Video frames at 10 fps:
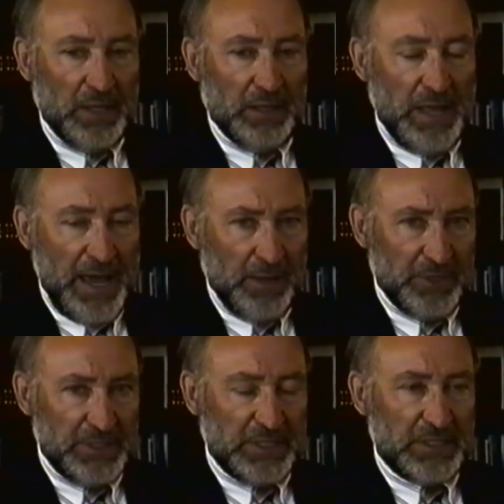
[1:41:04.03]

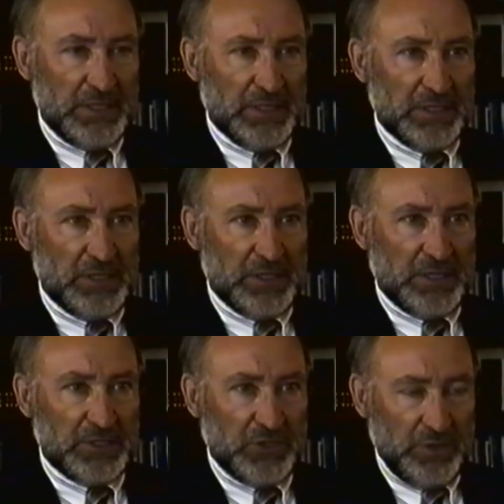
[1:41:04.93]
Latimer did
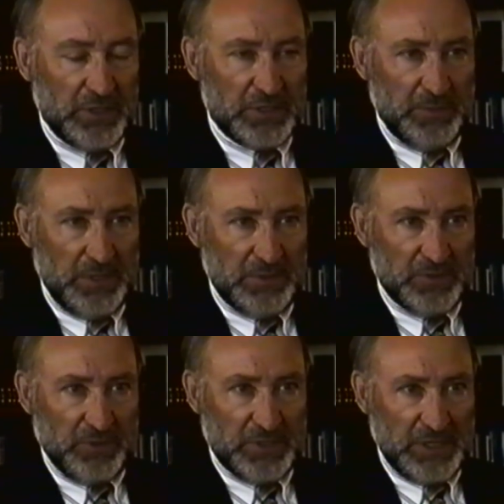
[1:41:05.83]
shooting
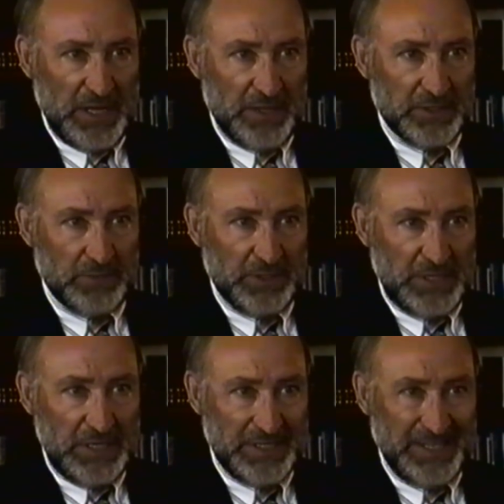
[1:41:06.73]
experiments with skulls in which
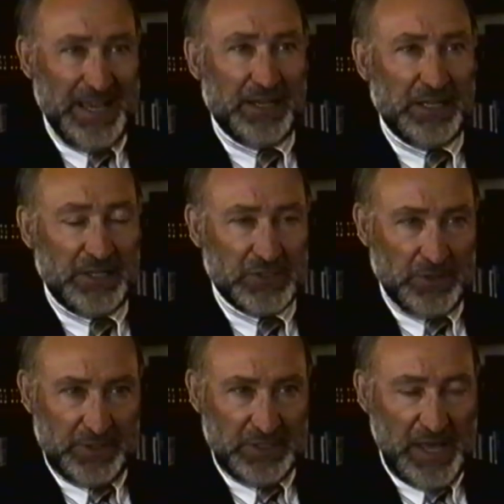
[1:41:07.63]
he said he
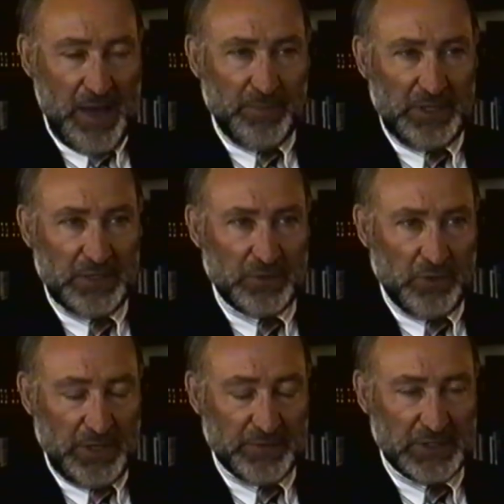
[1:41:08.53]
saw this happen in
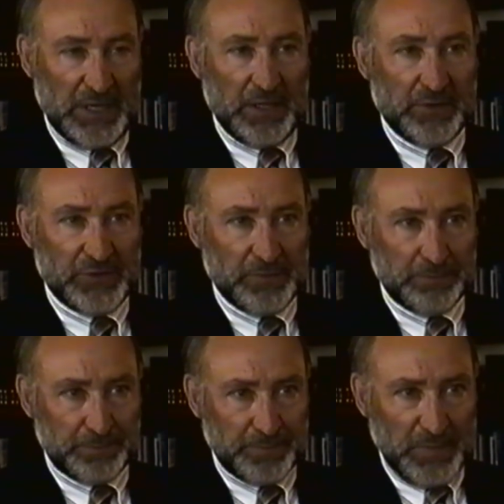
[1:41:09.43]
12 skulls.
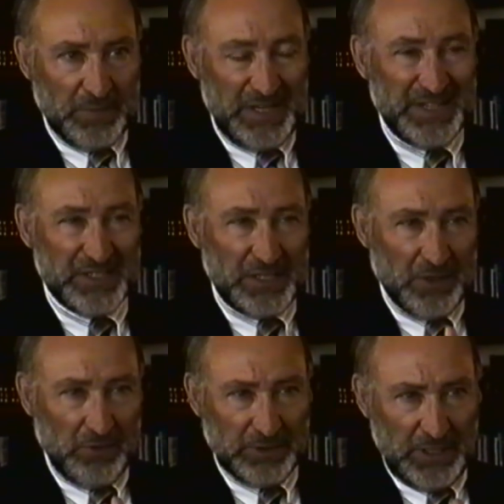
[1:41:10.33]
But he's the
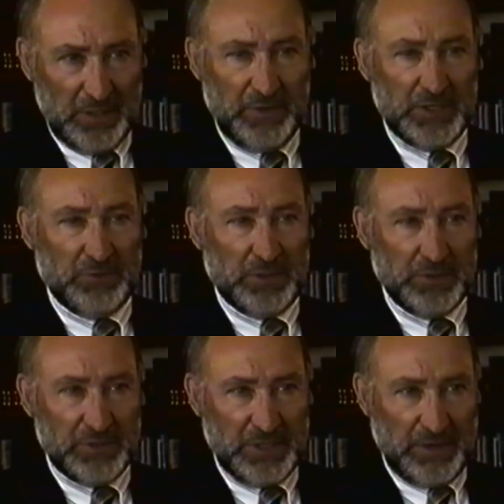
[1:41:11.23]
only individual
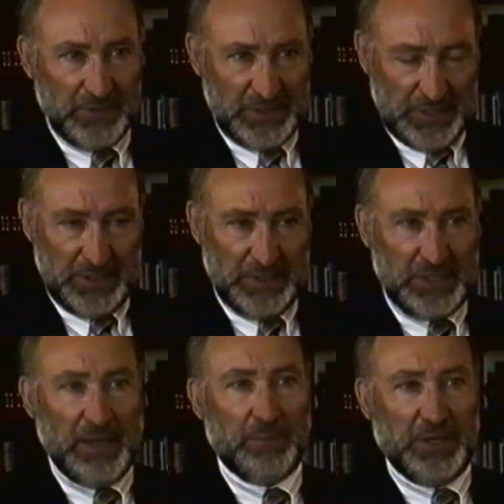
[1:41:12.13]
who's ever seen this
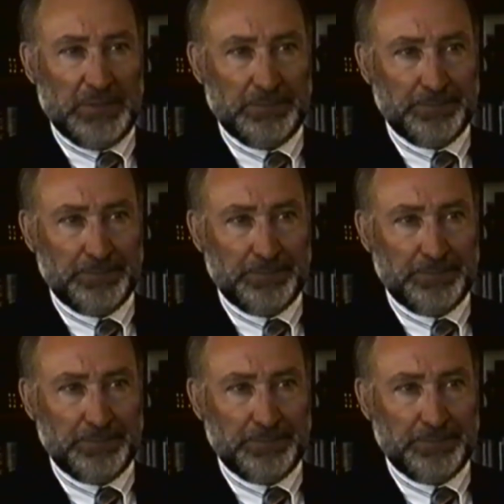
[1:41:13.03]
happen.